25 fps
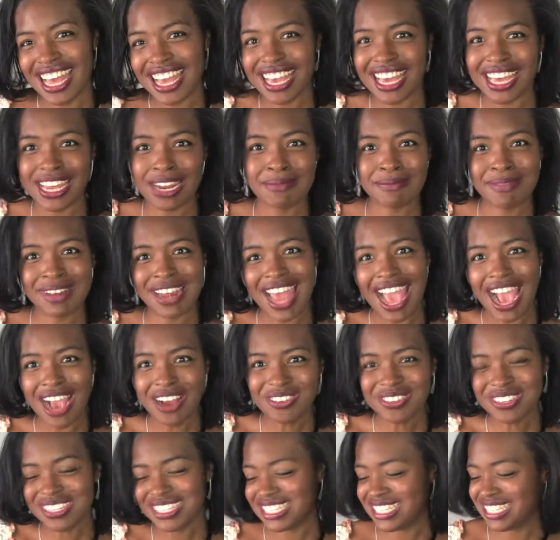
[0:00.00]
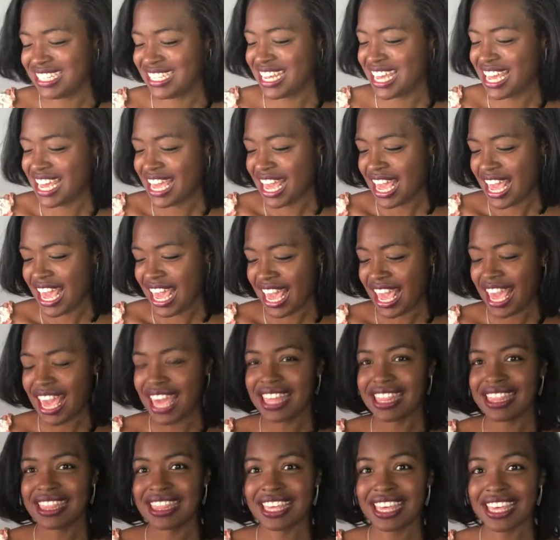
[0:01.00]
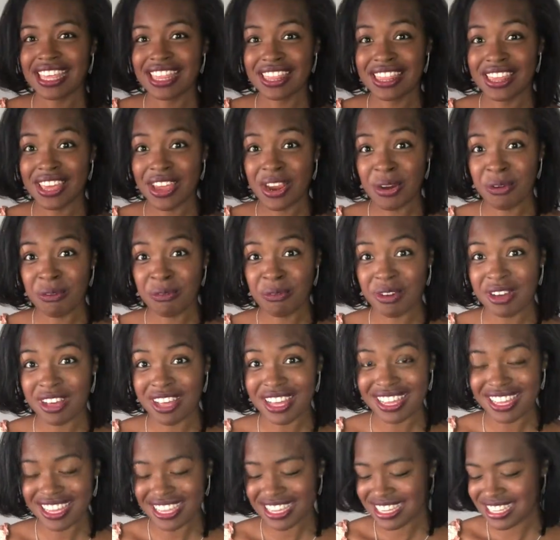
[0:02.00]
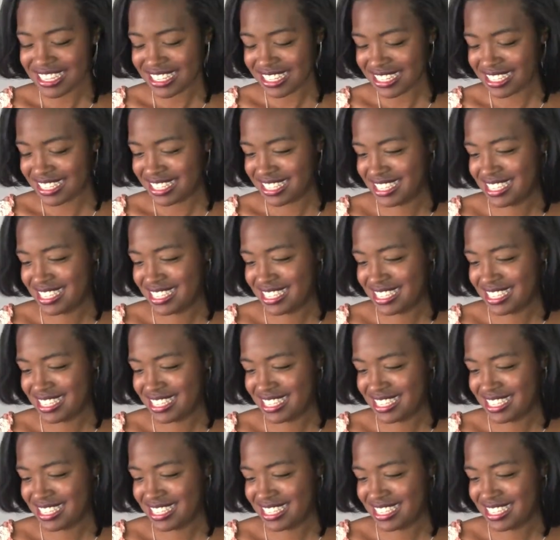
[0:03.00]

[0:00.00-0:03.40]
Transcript: I got a blouse, and then there was